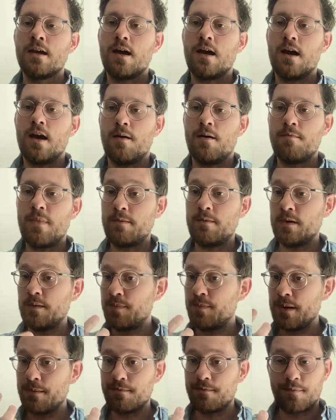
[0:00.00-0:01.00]

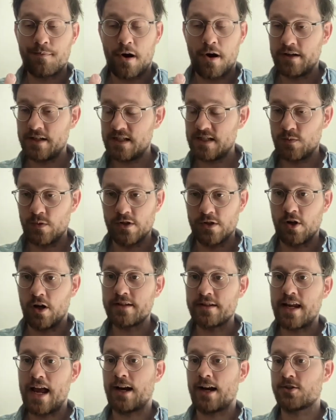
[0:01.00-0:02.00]
Maybe parties will
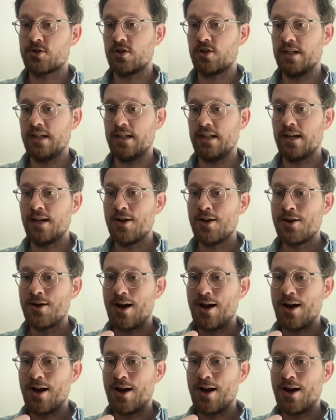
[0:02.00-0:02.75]
not actually